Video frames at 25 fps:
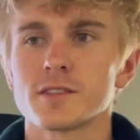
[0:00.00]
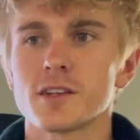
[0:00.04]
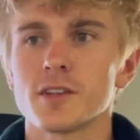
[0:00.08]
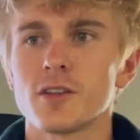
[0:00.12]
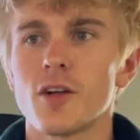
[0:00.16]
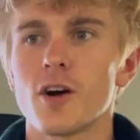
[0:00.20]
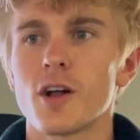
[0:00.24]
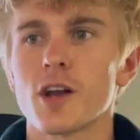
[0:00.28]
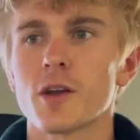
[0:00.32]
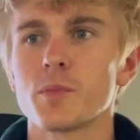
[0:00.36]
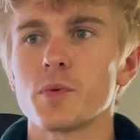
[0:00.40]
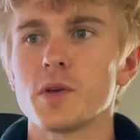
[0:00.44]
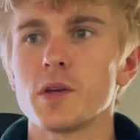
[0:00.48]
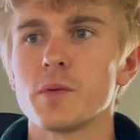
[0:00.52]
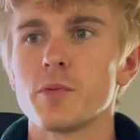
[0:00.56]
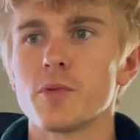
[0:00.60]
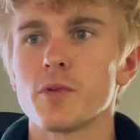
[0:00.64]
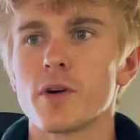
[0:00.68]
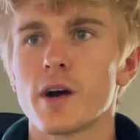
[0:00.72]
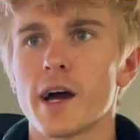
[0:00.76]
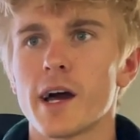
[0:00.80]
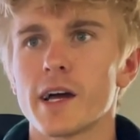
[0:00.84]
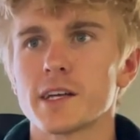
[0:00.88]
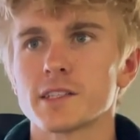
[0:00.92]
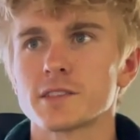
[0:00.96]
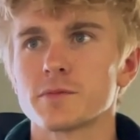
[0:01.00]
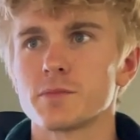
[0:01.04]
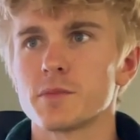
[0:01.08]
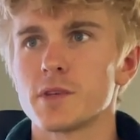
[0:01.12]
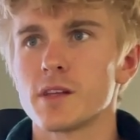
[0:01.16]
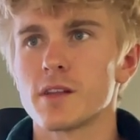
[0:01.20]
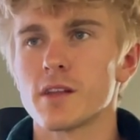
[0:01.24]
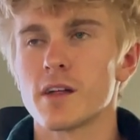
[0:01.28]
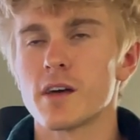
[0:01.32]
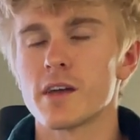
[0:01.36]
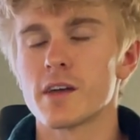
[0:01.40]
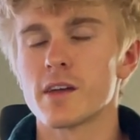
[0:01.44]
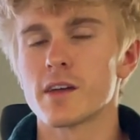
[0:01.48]
a lot of people ask me
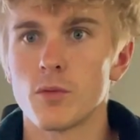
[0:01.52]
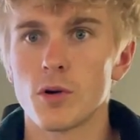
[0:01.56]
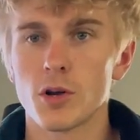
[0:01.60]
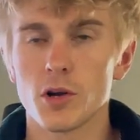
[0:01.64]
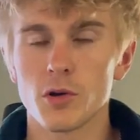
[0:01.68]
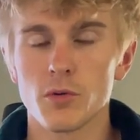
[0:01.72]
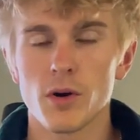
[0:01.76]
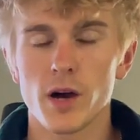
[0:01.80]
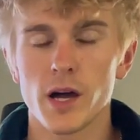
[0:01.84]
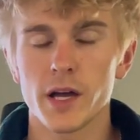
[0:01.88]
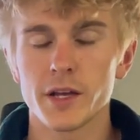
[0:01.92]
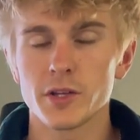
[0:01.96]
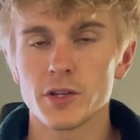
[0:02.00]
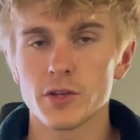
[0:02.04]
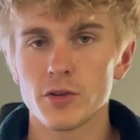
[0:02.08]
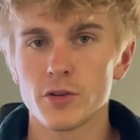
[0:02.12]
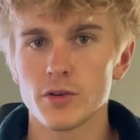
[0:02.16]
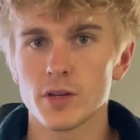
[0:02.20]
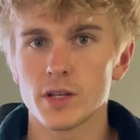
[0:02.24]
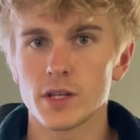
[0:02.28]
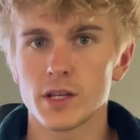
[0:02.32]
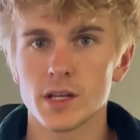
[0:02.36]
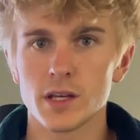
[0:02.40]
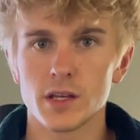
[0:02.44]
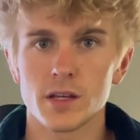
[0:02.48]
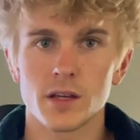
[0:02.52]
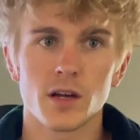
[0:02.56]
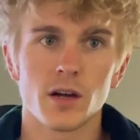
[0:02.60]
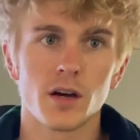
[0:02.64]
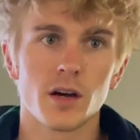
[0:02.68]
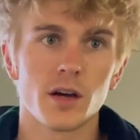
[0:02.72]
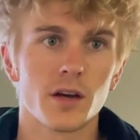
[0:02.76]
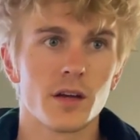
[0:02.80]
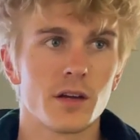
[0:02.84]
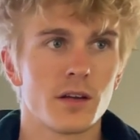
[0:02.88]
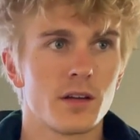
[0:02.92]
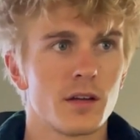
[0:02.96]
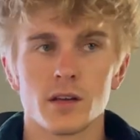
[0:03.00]
like, what do I do to get
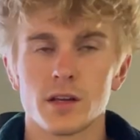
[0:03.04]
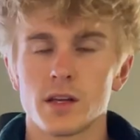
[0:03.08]
cut,